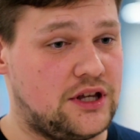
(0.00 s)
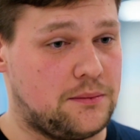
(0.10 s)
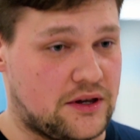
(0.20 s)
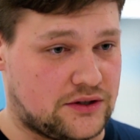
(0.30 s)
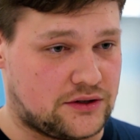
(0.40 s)

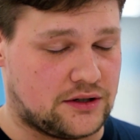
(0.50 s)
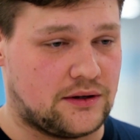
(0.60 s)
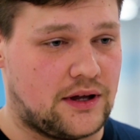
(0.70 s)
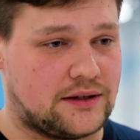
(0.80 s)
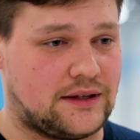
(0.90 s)
during the month.
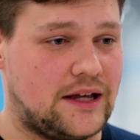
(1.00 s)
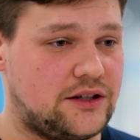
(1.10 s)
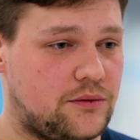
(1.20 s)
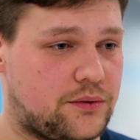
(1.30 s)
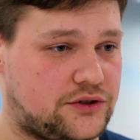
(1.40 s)
To do
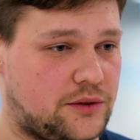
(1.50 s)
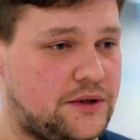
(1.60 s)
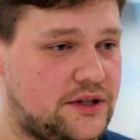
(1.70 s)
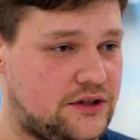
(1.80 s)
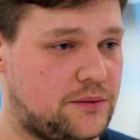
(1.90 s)
this, you
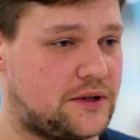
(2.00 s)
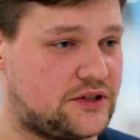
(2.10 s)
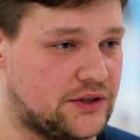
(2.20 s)
just need to